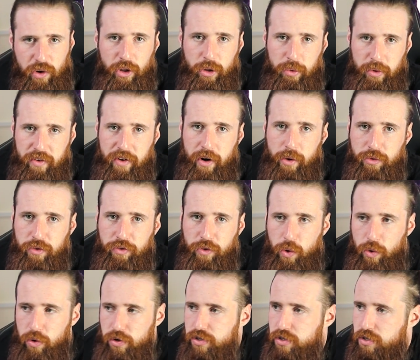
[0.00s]
all the way around, of
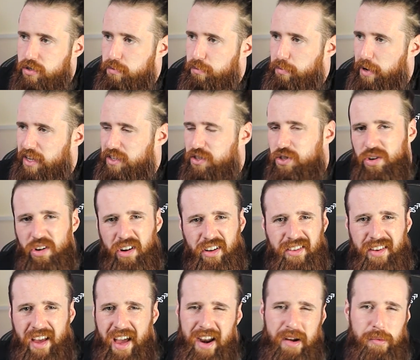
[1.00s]
course, but it's not
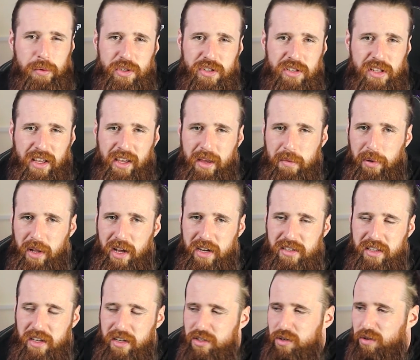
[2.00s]
terrible sticky
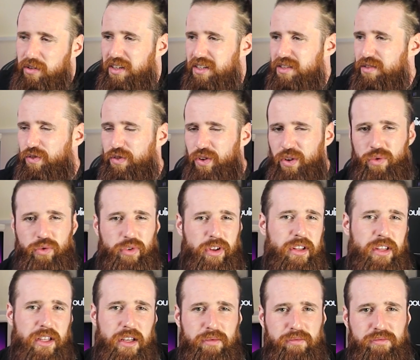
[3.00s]
plastic, so it doesn't feel
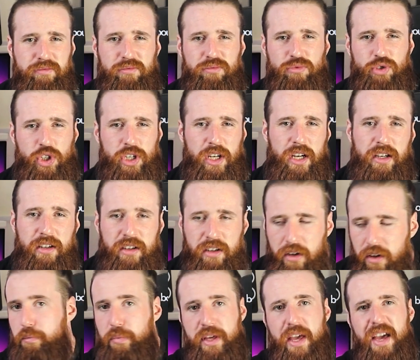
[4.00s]
really shit.
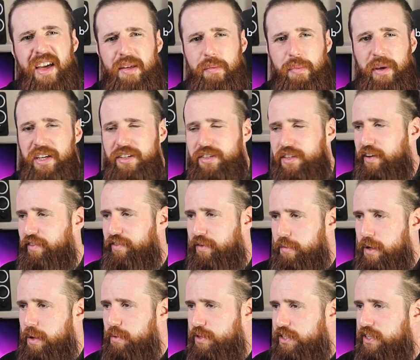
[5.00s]
But yeah, the biggest thing for
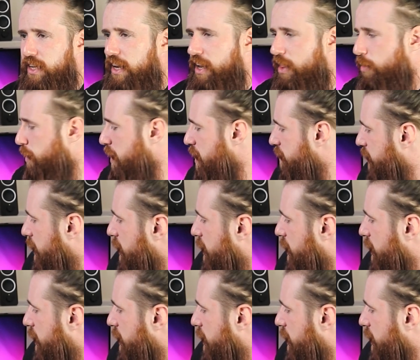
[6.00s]
me was kind of the weight of